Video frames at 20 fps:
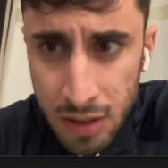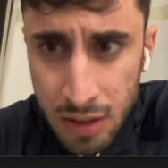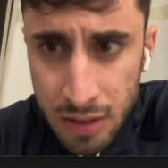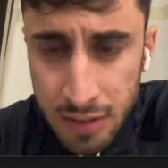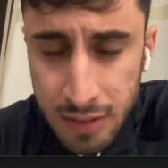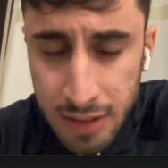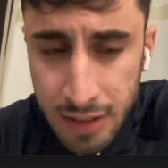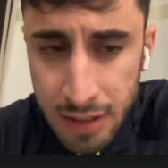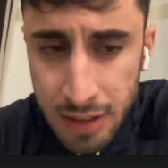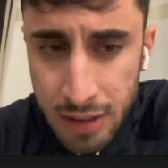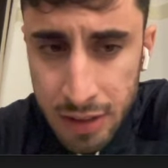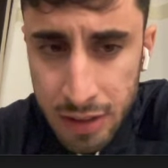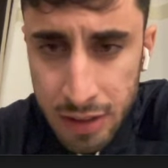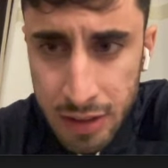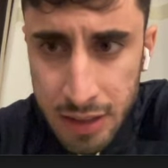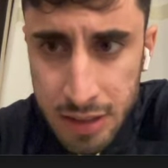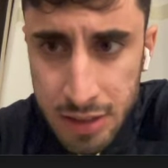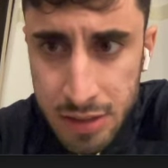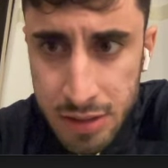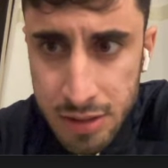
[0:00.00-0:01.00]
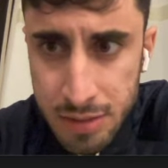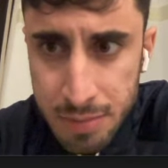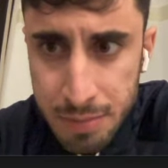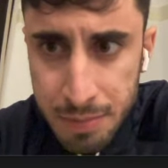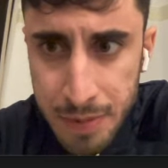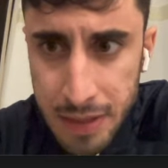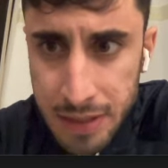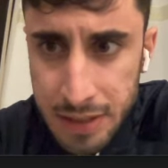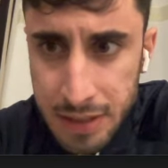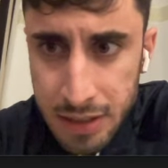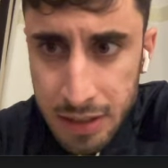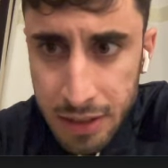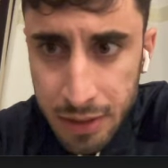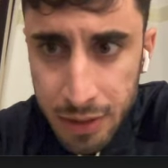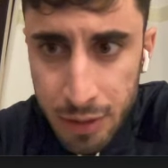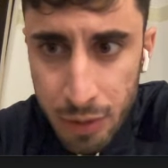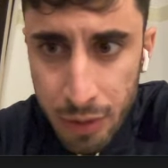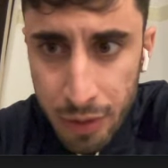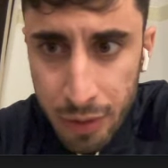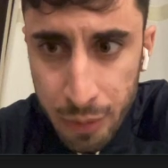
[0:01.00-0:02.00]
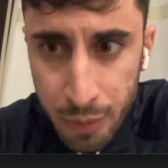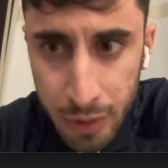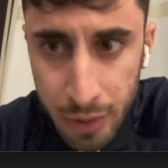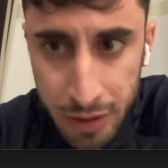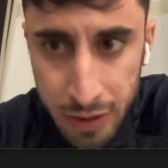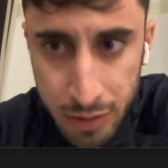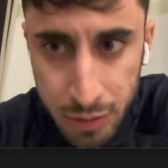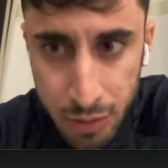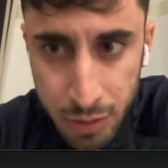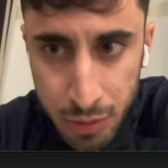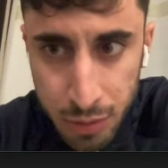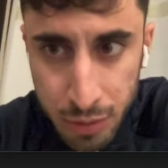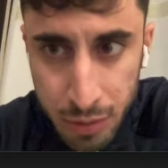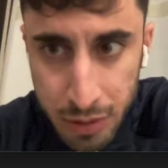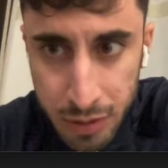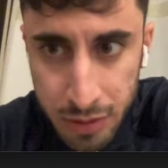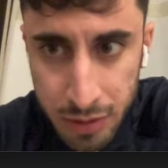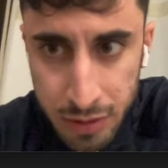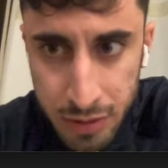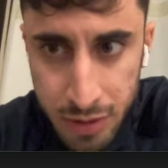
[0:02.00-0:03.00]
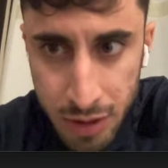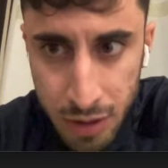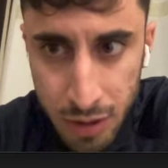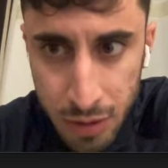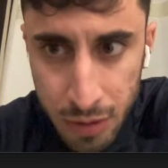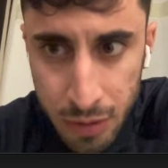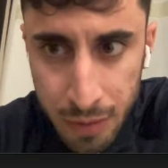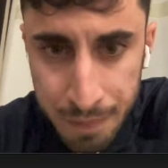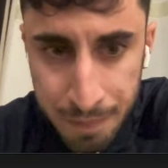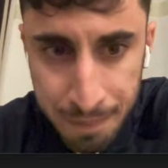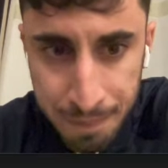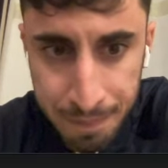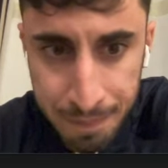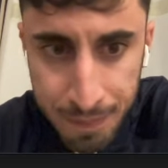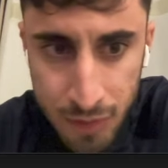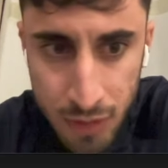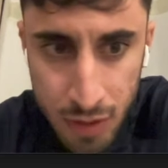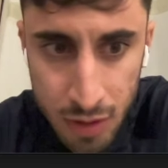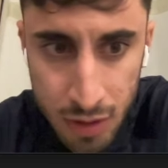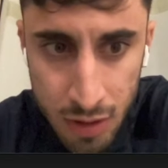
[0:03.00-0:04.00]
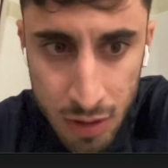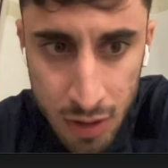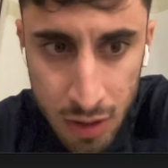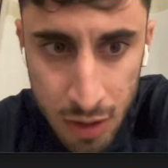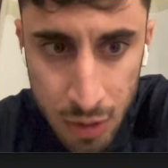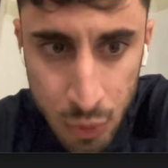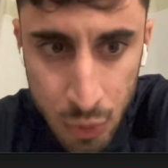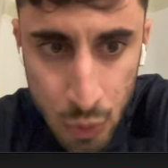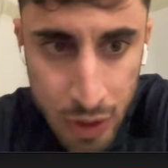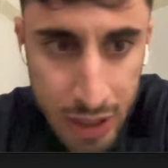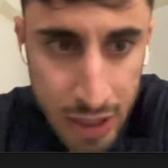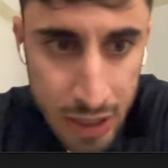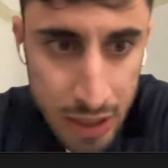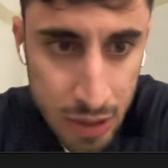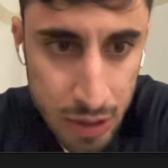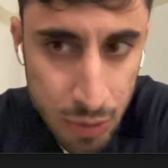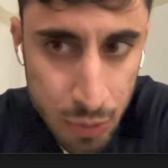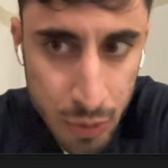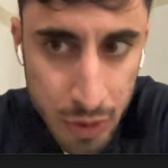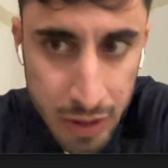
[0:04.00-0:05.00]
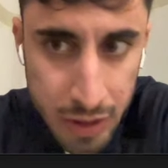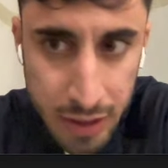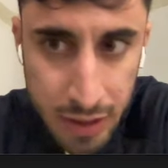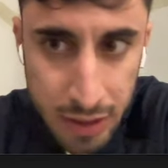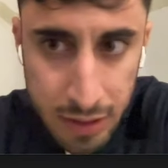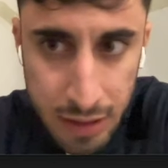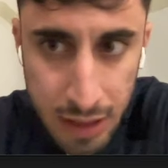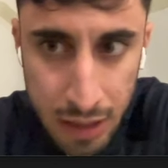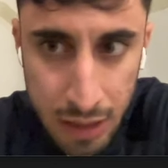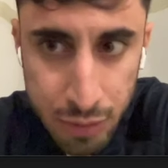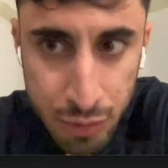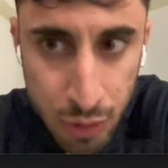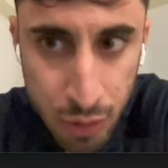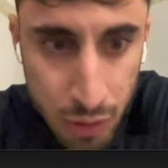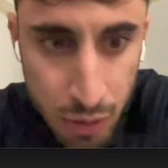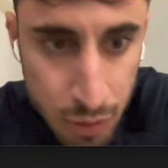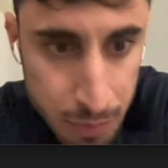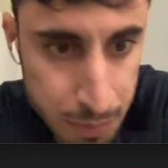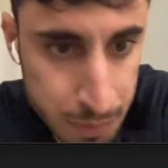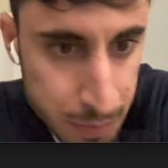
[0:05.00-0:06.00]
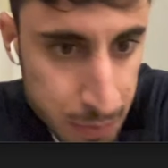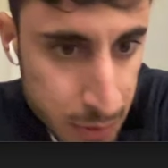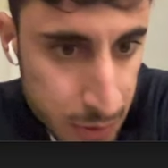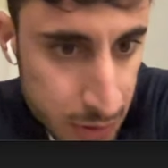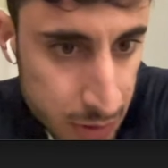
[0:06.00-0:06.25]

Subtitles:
there is basically no other way to do it. So we need that for loop.